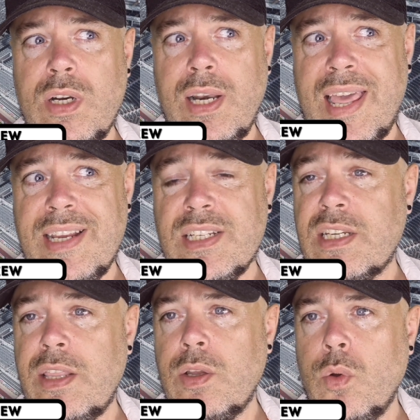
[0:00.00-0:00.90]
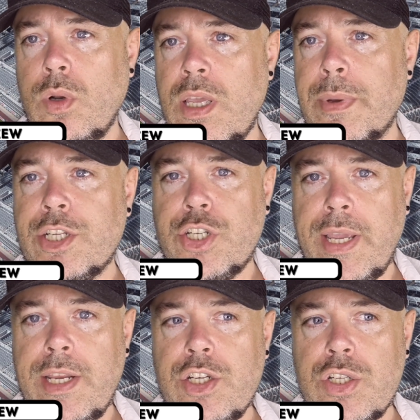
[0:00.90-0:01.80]
like to see the goalkeeper
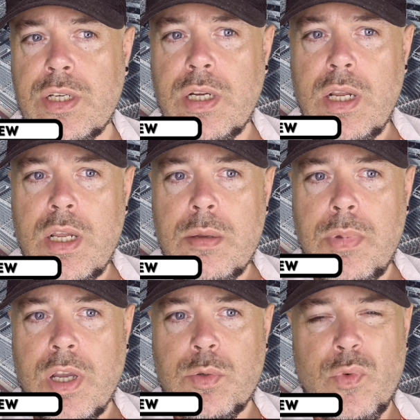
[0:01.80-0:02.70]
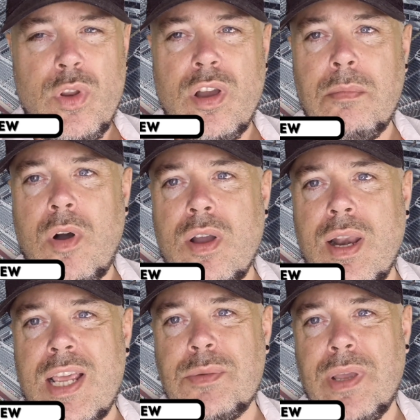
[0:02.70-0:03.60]
change, because we've only got Mark
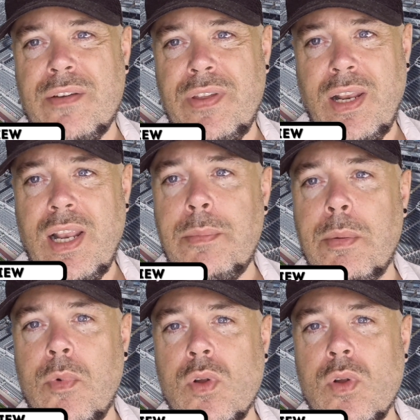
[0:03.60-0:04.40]
Gillespie. I feel a little bit more